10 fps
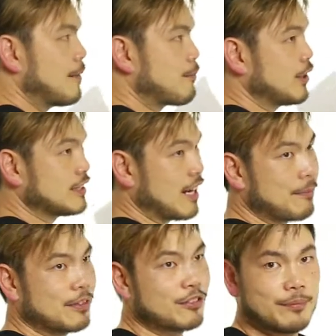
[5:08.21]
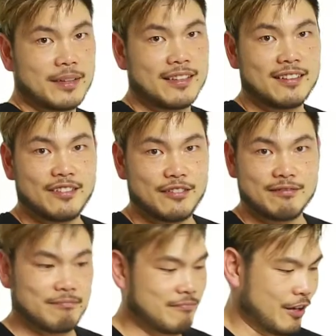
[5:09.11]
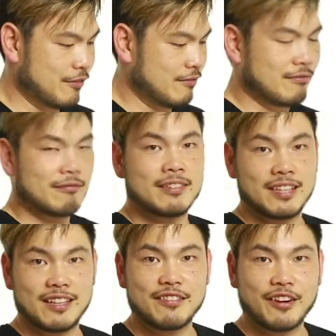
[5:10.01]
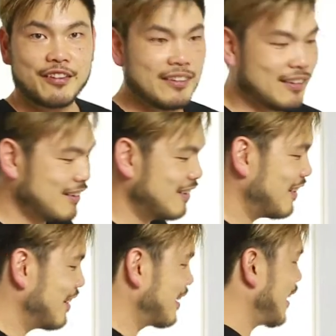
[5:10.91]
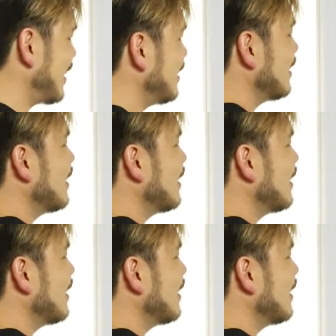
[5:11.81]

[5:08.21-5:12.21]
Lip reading: which happens to be zero, okay?